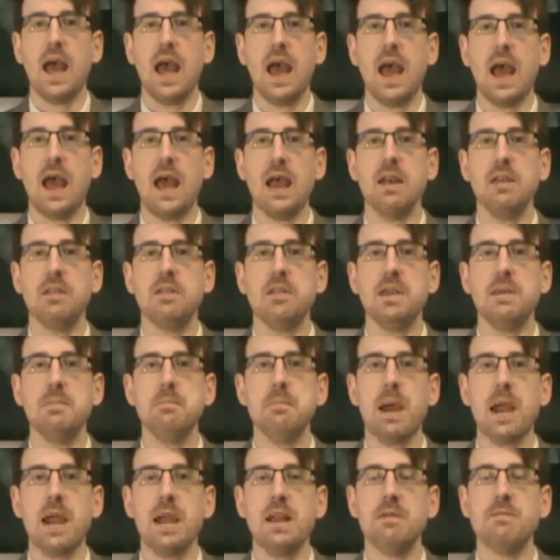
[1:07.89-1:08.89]
and the
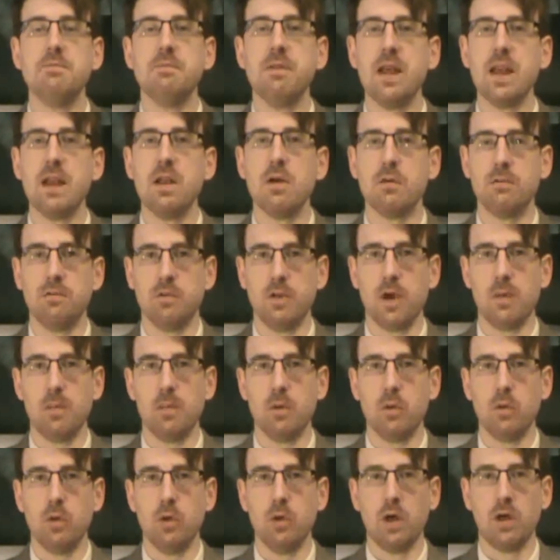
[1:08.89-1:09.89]
main event of
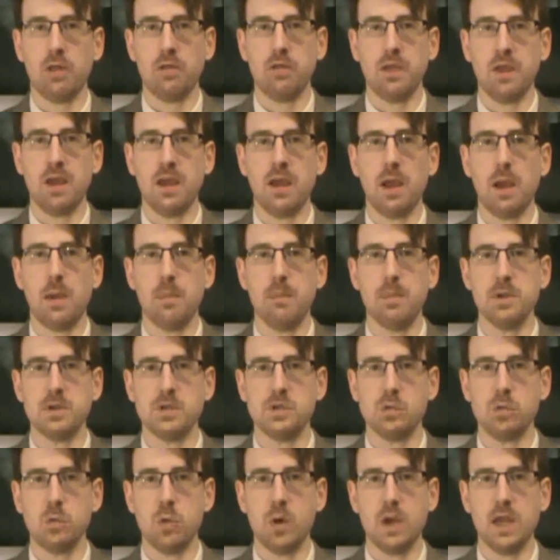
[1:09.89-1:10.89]
Double or Nothing
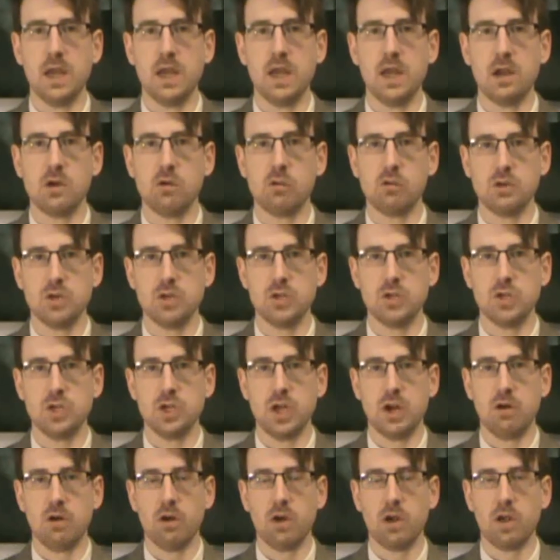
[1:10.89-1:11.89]
between Chris
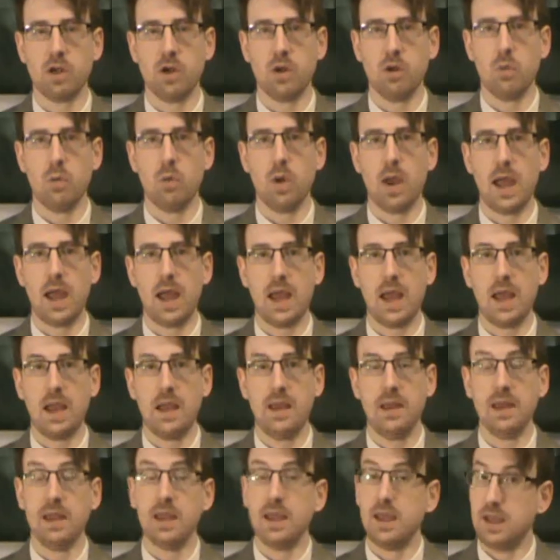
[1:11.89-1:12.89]
Jericho
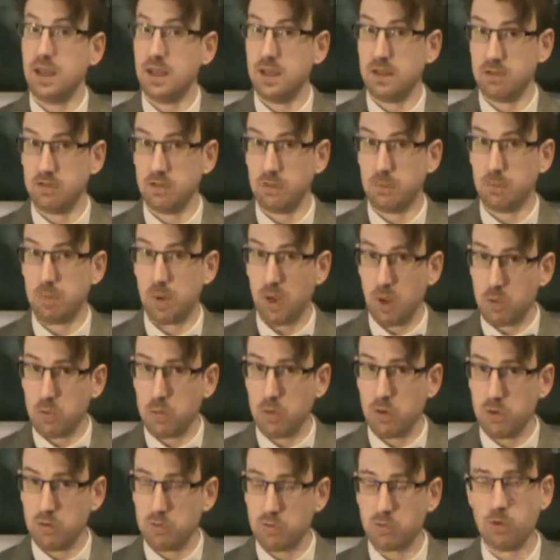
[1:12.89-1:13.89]
and his
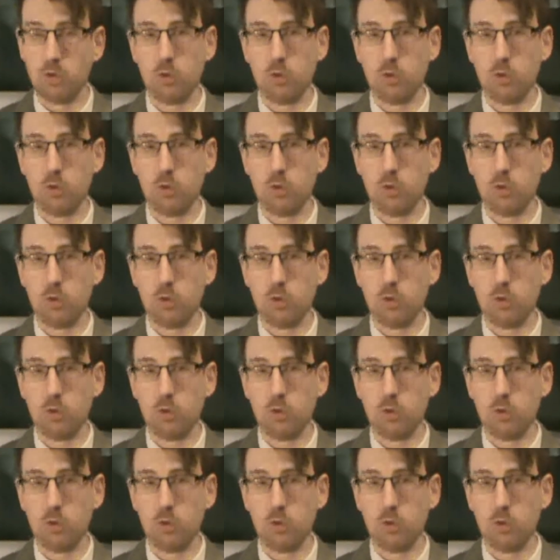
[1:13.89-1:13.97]
opponent,